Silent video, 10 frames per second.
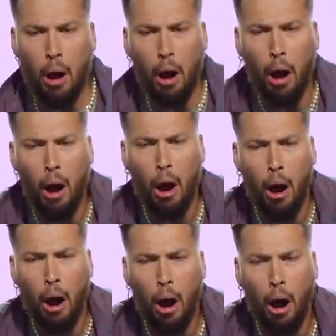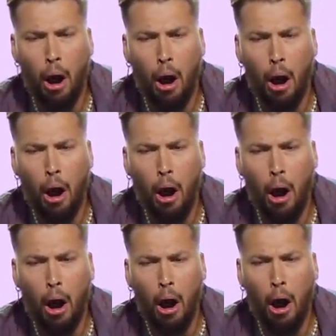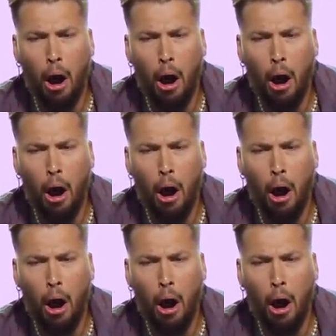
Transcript: Nothing is said.